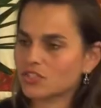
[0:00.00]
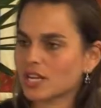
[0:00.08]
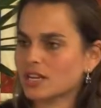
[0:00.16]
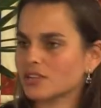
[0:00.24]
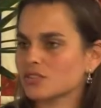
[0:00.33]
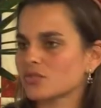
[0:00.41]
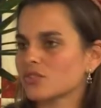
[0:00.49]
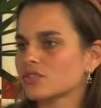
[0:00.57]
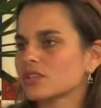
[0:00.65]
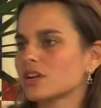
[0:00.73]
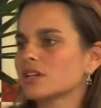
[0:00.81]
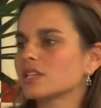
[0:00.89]
genetic disorders
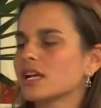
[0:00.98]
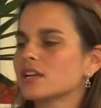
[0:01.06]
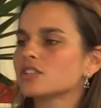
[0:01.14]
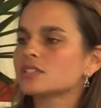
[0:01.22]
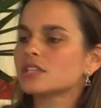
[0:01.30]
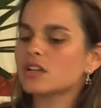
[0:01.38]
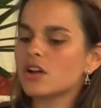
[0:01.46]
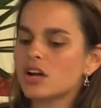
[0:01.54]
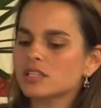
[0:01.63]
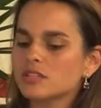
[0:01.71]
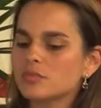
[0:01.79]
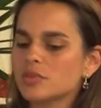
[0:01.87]
that are undiagnosed, it can
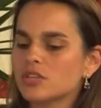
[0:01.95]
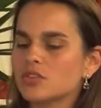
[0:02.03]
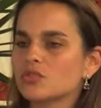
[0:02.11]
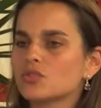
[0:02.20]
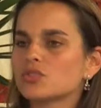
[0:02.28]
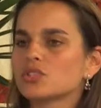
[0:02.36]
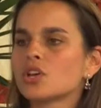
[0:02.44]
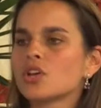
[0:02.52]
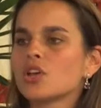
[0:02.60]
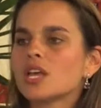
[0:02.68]
also be used